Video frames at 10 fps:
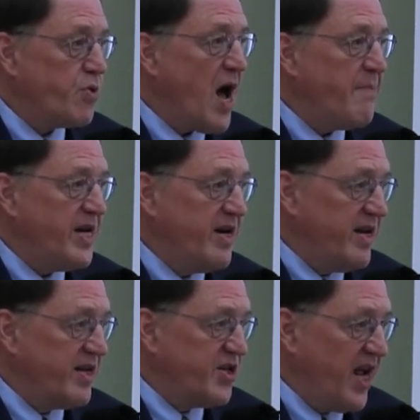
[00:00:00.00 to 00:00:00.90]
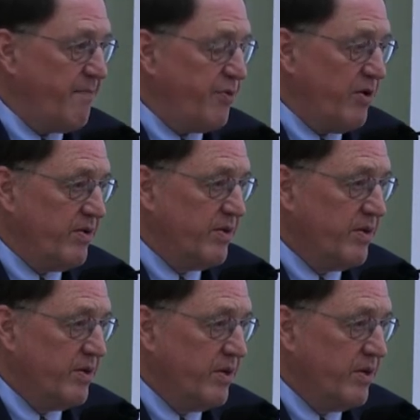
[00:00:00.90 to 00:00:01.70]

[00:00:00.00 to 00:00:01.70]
prominent example